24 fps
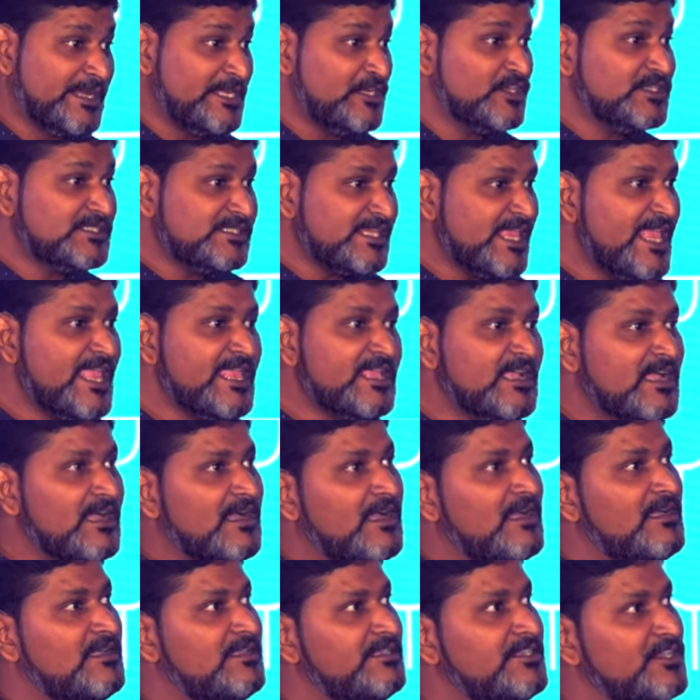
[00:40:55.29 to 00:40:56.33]
So when you're
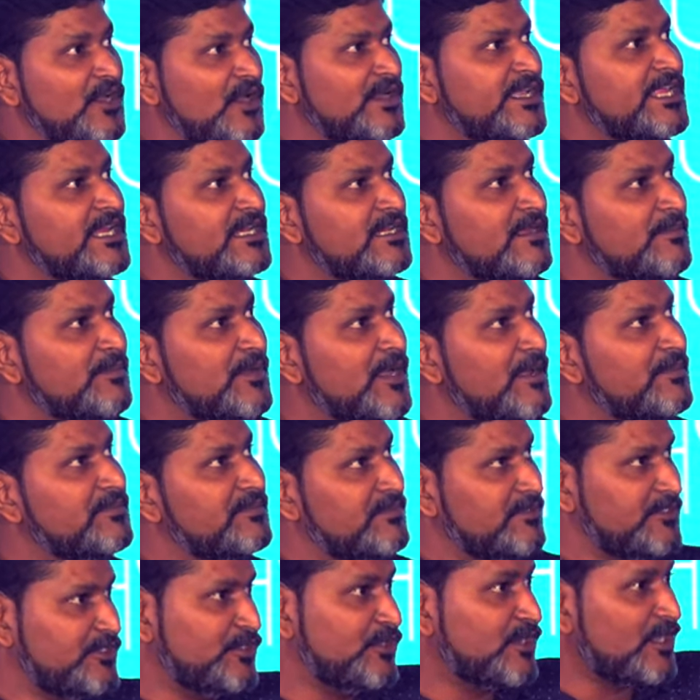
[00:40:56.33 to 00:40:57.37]
saying your kingdom
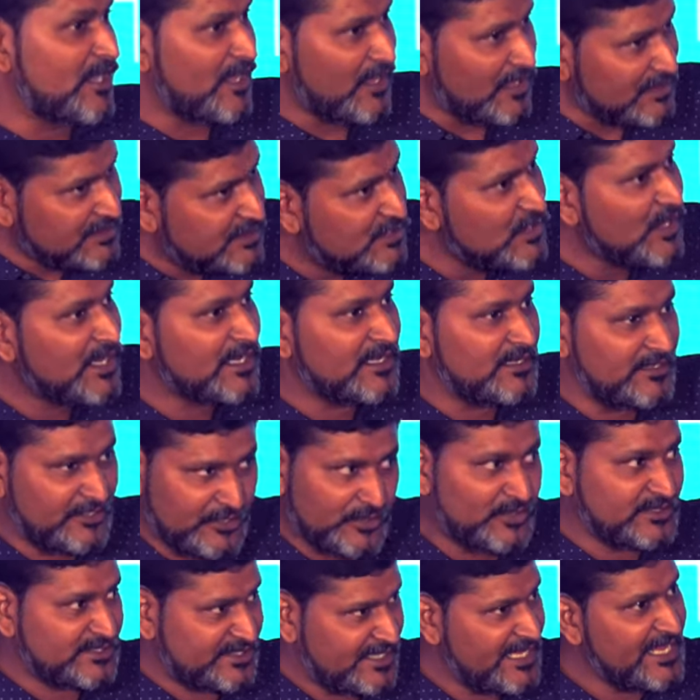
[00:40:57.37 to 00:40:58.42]
come, you're also
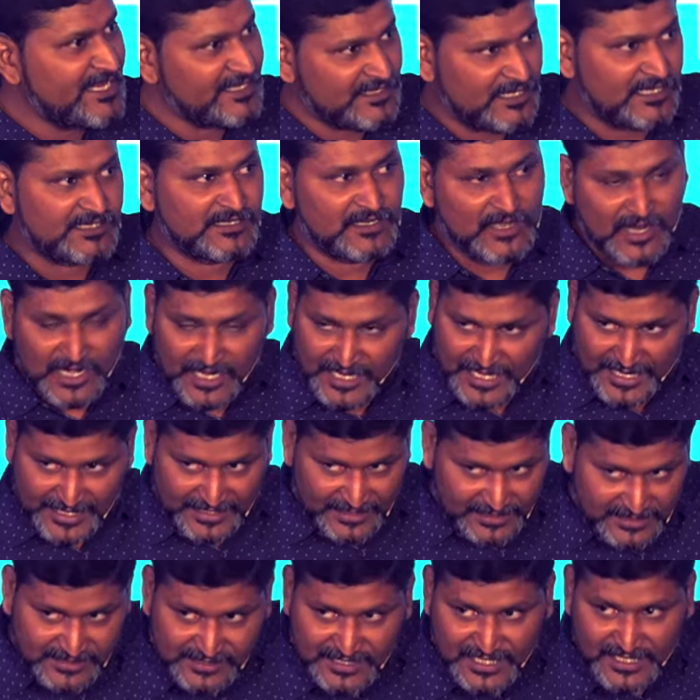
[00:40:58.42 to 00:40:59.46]
you're saying that
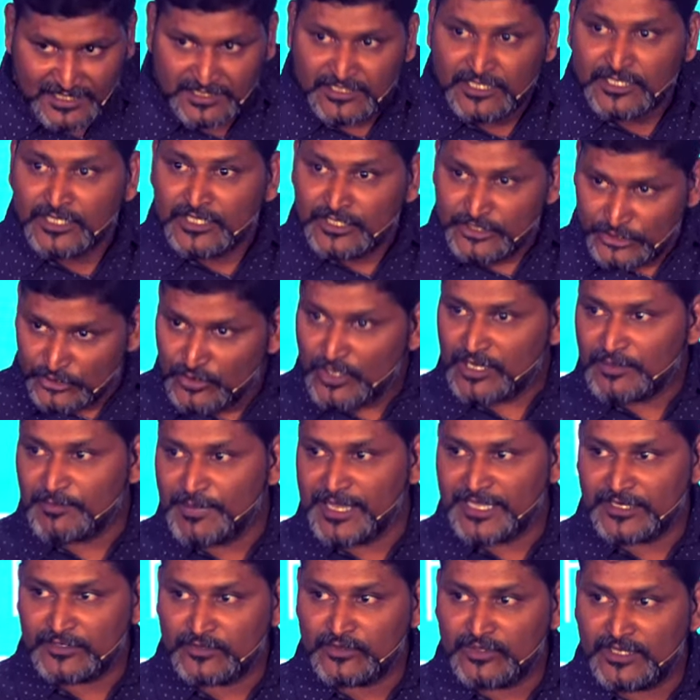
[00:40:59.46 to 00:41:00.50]
God, I understand you
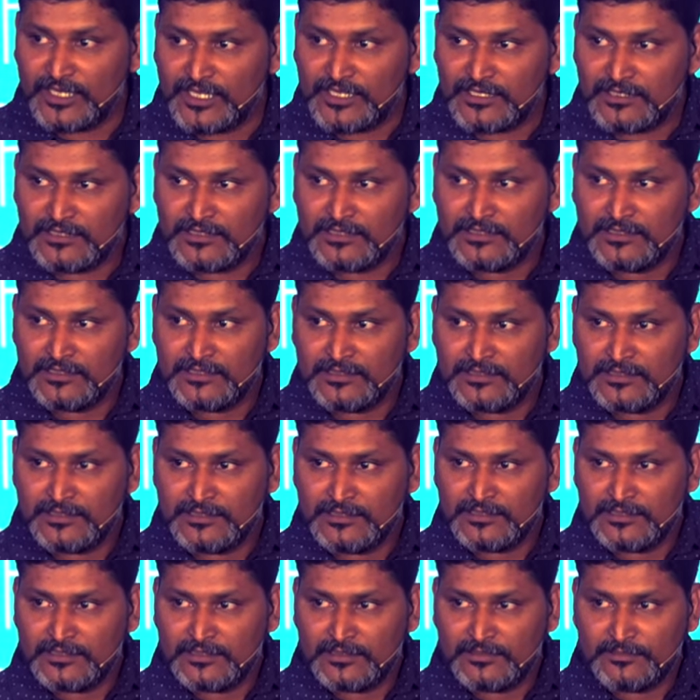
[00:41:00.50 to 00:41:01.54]
are my ruler,
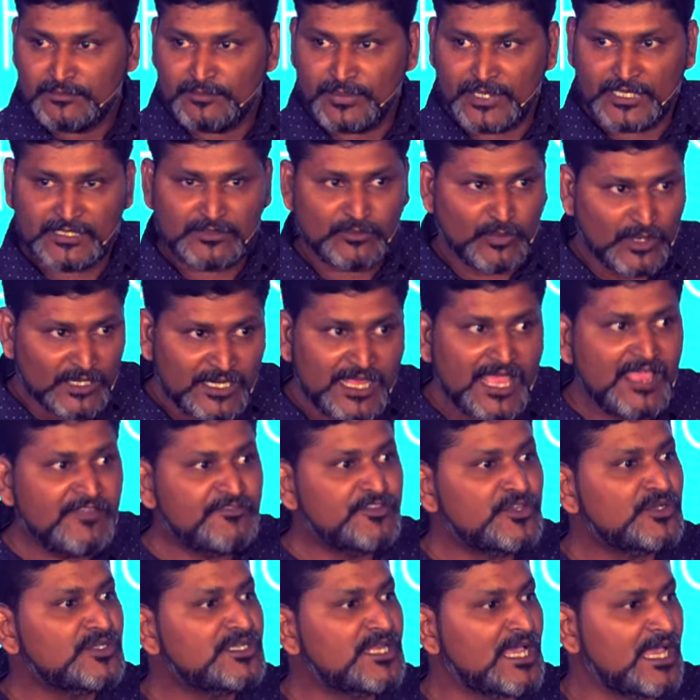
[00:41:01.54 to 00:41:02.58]
but what
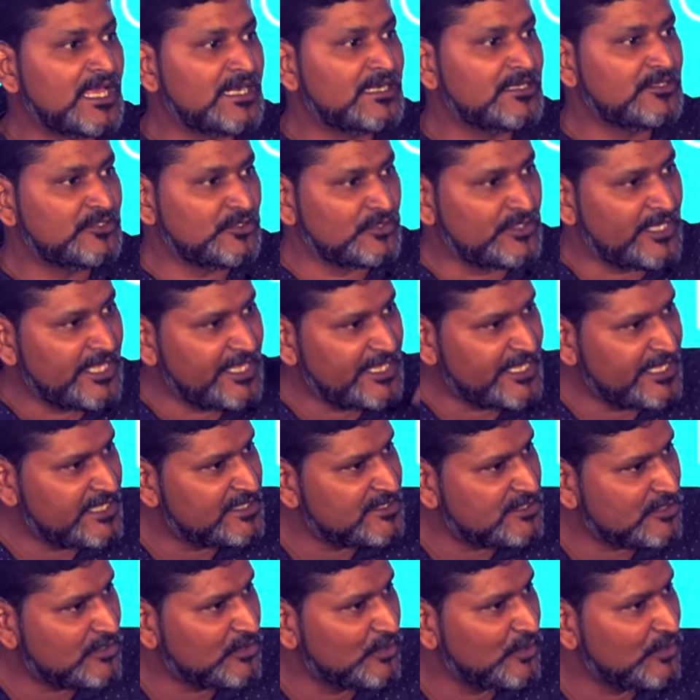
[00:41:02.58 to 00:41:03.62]
have you done to take
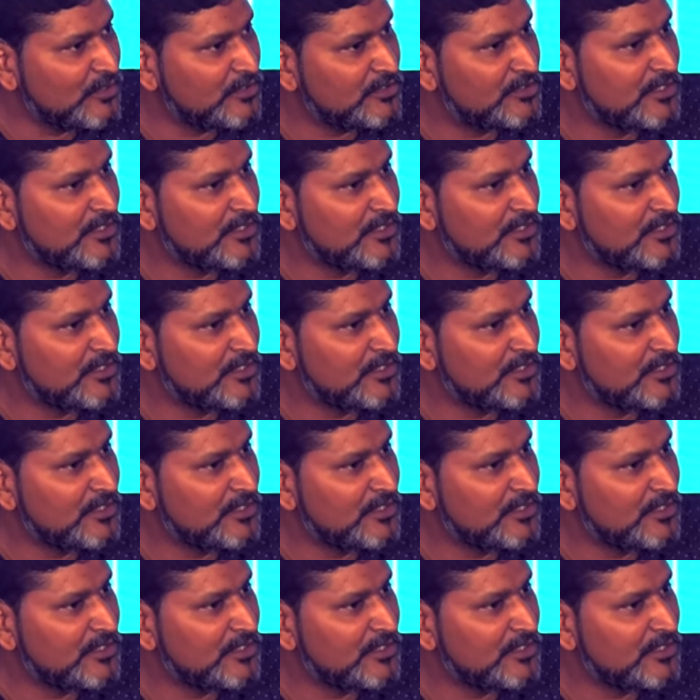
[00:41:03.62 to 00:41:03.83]
his